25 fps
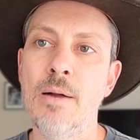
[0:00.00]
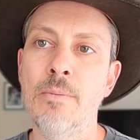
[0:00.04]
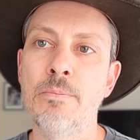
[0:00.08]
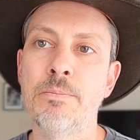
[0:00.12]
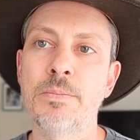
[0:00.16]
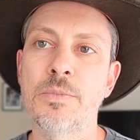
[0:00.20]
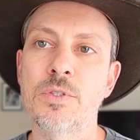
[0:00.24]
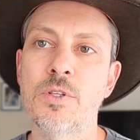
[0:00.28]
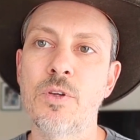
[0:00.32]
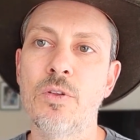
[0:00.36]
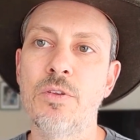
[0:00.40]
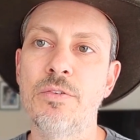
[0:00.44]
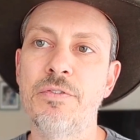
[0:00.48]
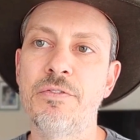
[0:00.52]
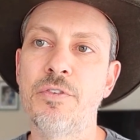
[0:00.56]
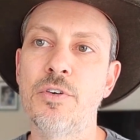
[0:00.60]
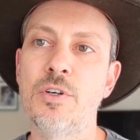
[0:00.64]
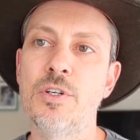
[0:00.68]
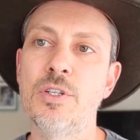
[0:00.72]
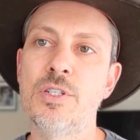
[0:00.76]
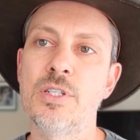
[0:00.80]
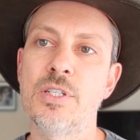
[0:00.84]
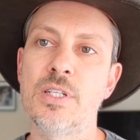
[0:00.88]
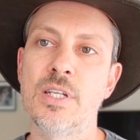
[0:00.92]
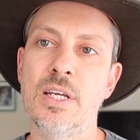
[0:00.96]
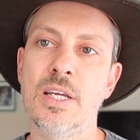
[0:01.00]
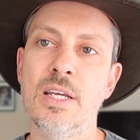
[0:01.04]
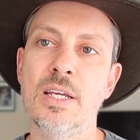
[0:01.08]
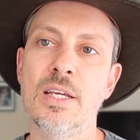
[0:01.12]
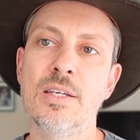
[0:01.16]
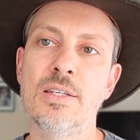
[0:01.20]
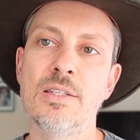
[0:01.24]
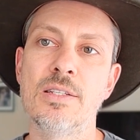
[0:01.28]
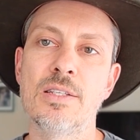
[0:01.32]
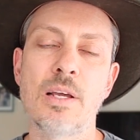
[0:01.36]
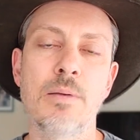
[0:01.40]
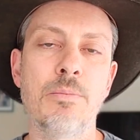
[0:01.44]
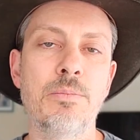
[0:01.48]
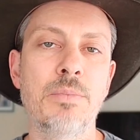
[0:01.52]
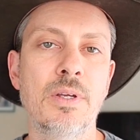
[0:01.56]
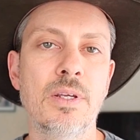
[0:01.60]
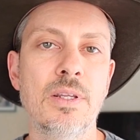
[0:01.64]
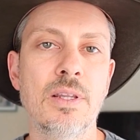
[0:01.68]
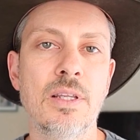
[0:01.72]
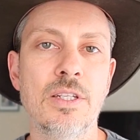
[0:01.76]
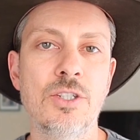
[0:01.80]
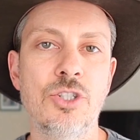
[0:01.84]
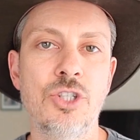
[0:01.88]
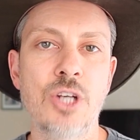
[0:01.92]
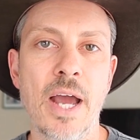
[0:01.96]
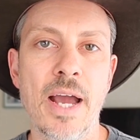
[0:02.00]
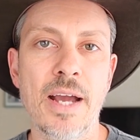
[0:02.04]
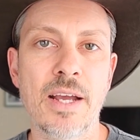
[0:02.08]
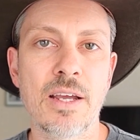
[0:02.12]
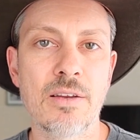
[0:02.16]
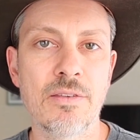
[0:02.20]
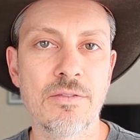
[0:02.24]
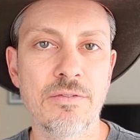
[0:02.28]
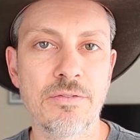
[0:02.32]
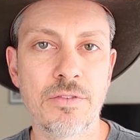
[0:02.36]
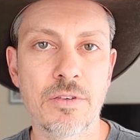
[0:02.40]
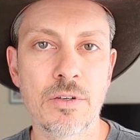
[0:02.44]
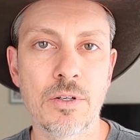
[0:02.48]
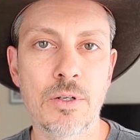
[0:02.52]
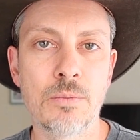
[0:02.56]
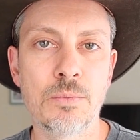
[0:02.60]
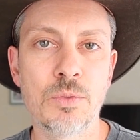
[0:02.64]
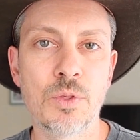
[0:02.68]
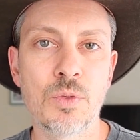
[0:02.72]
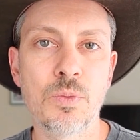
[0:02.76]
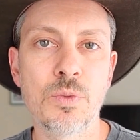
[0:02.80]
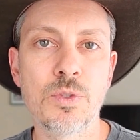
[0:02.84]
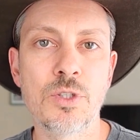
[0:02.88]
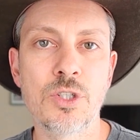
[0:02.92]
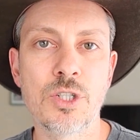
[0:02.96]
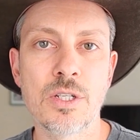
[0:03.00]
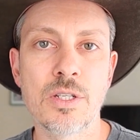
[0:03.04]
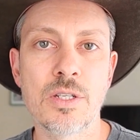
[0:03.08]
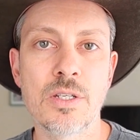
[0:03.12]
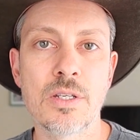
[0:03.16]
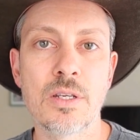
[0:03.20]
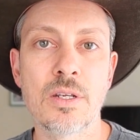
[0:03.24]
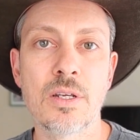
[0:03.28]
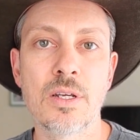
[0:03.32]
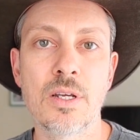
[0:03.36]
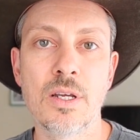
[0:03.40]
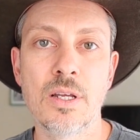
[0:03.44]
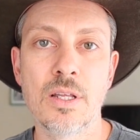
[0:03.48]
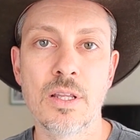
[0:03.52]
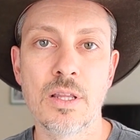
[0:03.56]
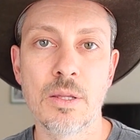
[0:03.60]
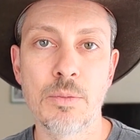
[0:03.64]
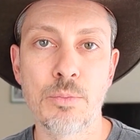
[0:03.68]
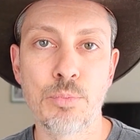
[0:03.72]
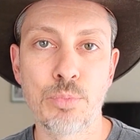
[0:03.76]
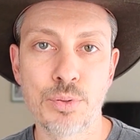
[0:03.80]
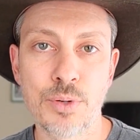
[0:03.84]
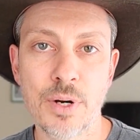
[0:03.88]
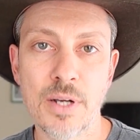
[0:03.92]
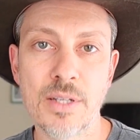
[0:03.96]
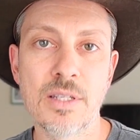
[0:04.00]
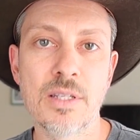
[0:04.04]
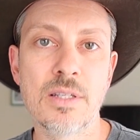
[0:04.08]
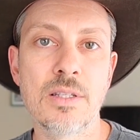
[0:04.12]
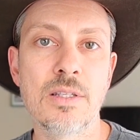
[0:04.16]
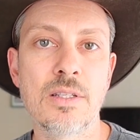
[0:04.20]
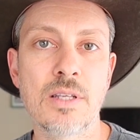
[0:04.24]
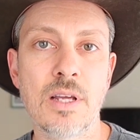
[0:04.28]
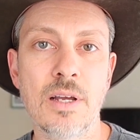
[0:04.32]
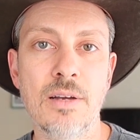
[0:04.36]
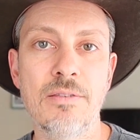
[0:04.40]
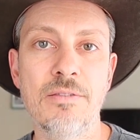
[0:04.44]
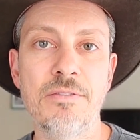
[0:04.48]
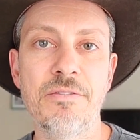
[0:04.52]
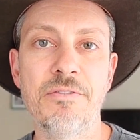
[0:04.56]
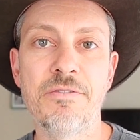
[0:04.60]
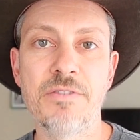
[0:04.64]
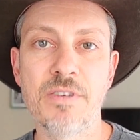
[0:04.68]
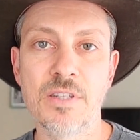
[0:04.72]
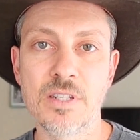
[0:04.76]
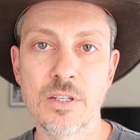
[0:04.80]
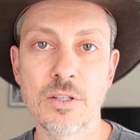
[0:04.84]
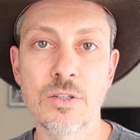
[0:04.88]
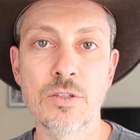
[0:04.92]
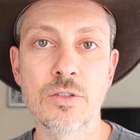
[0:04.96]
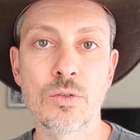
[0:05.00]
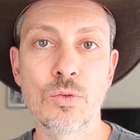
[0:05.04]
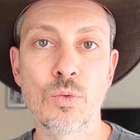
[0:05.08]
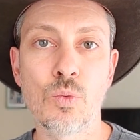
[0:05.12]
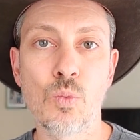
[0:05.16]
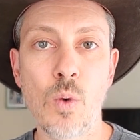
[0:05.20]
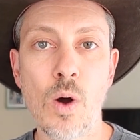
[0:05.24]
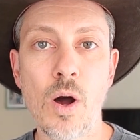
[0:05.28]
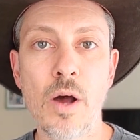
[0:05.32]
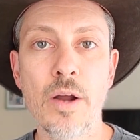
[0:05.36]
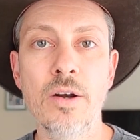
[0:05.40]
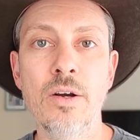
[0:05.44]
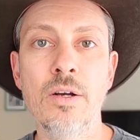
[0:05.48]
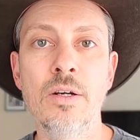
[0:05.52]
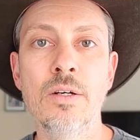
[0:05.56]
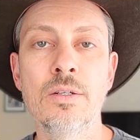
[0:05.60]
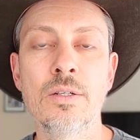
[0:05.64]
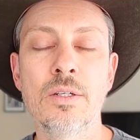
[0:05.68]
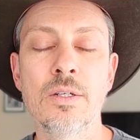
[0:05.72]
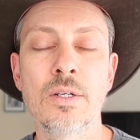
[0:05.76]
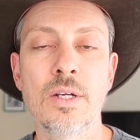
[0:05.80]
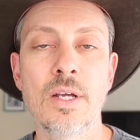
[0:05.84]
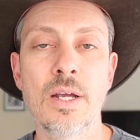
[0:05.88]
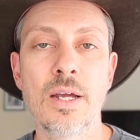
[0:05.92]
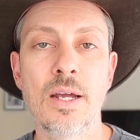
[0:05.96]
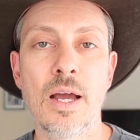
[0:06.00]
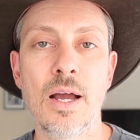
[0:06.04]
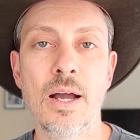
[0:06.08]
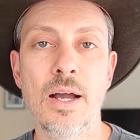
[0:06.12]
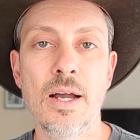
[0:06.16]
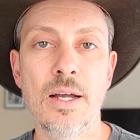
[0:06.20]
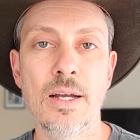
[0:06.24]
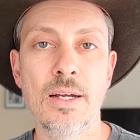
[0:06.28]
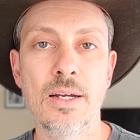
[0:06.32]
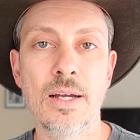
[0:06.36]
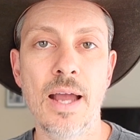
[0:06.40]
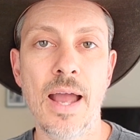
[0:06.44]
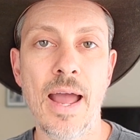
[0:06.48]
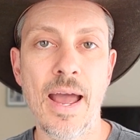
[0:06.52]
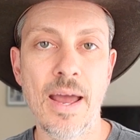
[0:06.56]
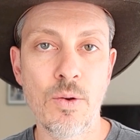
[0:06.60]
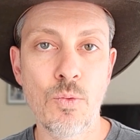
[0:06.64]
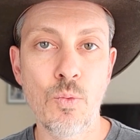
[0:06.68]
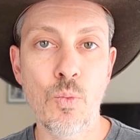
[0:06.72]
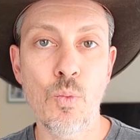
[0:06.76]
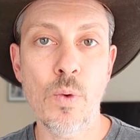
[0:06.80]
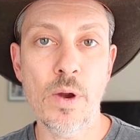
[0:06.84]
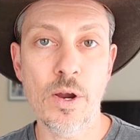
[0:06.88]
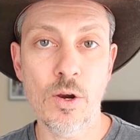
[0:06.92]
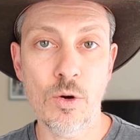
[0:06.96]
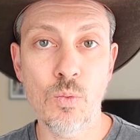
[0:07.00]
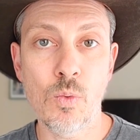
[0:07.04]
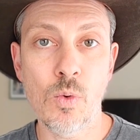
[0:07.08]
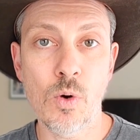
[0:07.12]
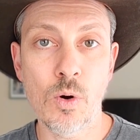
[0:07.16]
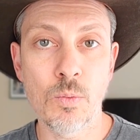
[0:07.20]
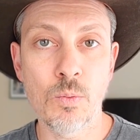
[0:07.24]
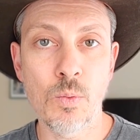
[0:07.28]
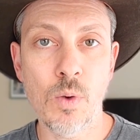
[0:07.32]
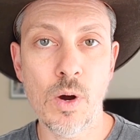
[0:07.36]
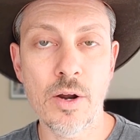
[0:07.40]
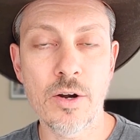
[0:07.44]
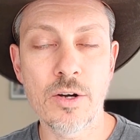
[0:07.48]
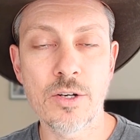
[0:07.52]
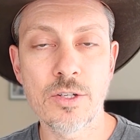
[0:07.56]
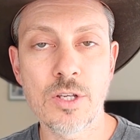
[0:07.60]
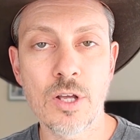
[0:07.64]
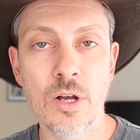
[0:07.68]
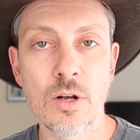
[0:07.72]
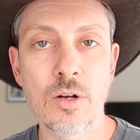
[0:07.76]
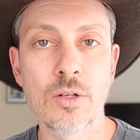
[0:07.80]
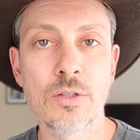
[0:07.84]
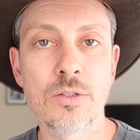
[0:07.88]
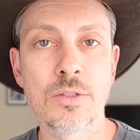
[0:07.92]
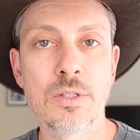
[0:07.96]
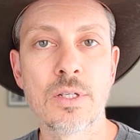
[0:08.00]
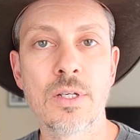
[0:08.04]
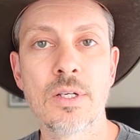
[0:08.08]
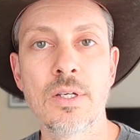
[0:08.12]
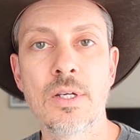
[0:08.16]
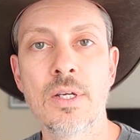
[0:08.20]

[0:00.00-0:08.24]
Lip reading: So the first is something that Jack confirmed, which is the presence of physical water at where warm waters halt.